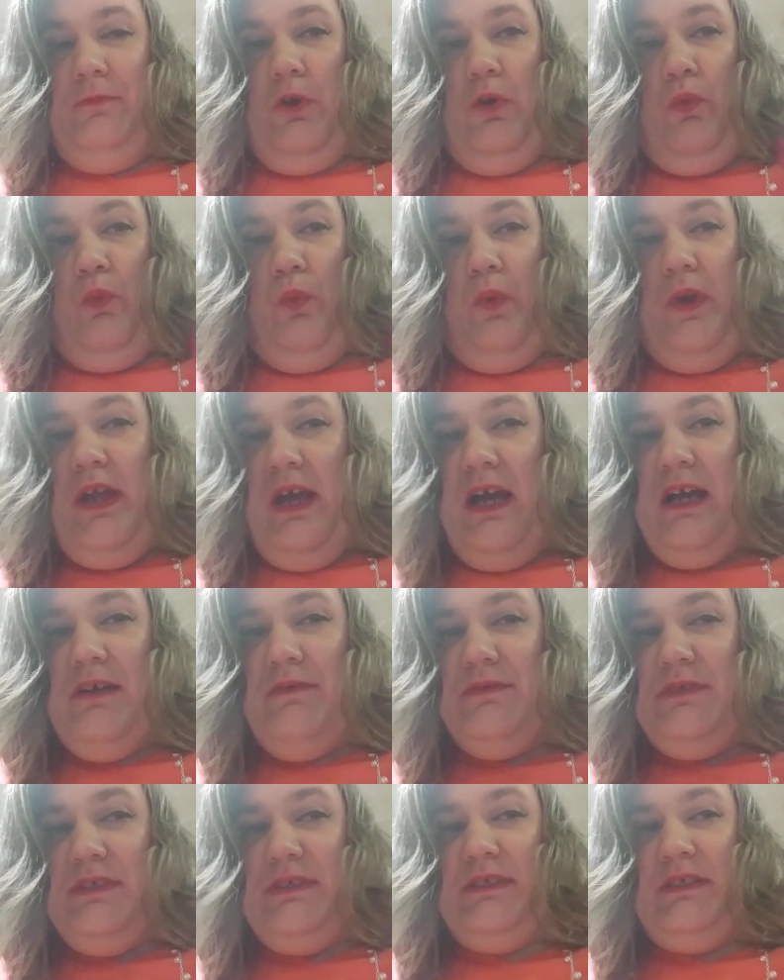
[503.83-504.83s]
We
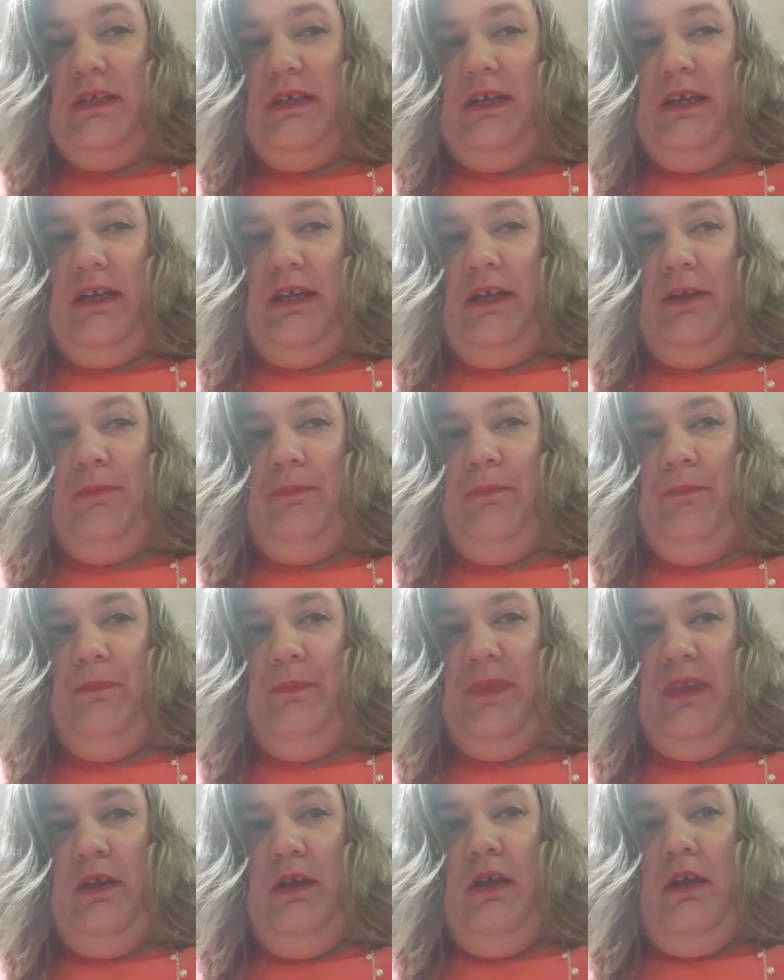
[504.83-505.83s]
have to say,
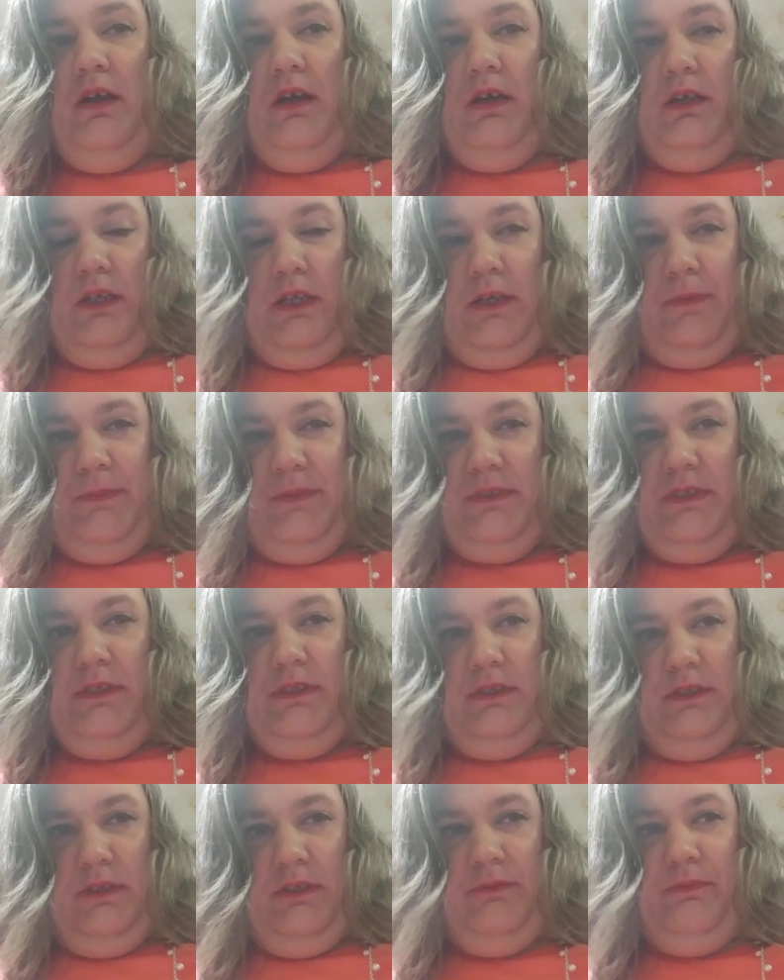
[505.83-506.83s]
enough is
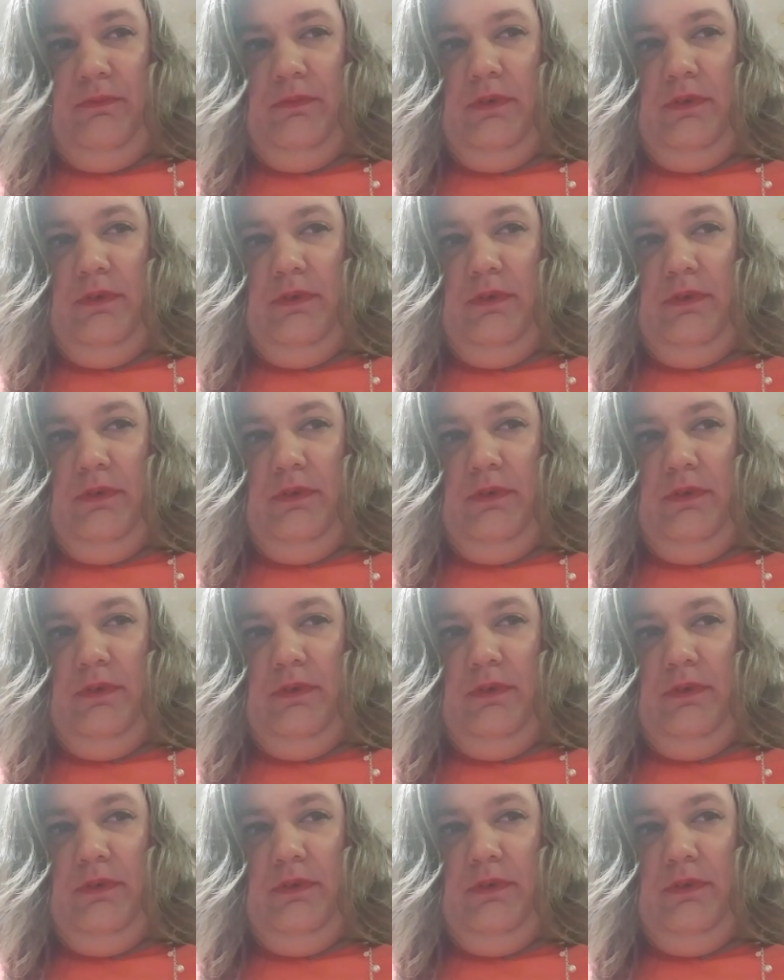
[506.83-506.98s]
enough.